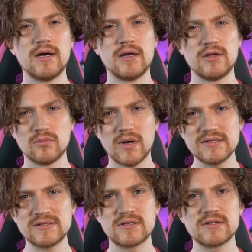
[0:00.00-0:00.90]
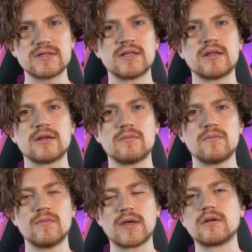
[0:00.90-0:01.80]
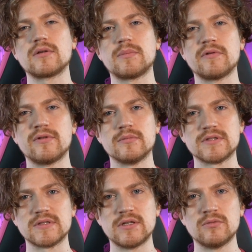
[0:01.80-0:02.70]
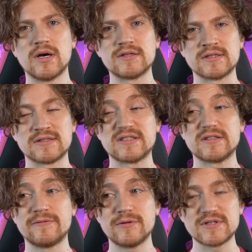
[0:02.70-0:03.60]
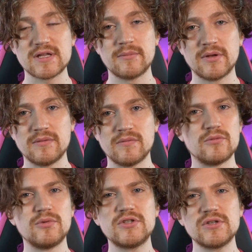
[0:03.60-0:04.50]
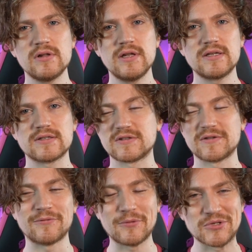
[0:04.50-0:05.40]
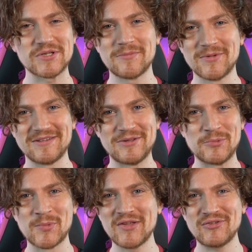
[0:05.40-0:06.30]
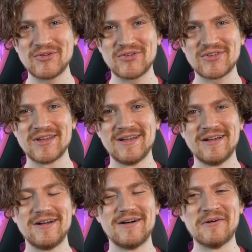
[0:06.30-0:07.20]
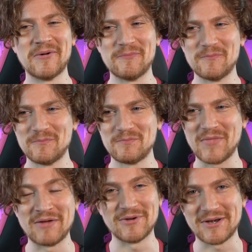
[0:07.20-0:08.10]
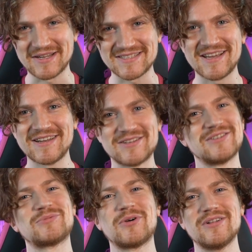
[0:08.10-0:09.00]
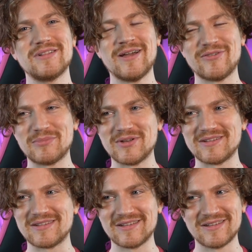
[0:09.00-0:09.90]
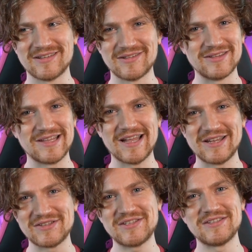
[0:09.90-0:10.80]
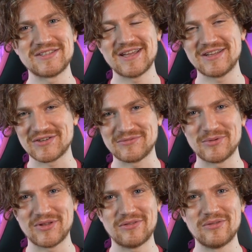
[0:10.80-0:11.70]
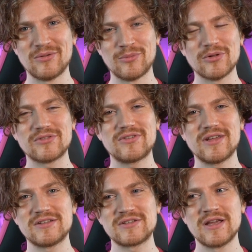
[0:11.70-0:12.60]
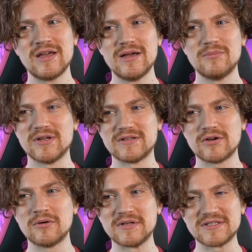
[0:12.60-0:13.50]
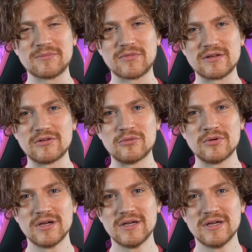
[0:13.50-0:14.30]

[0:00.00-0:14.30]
EU Masters, and then make a great performance in EU Masters. It's the first time in the regional leagues, it's the first time in the EU Masters. I'm very excited as well. I've been at the LEC stage, I've been at the World stage, but it's always something new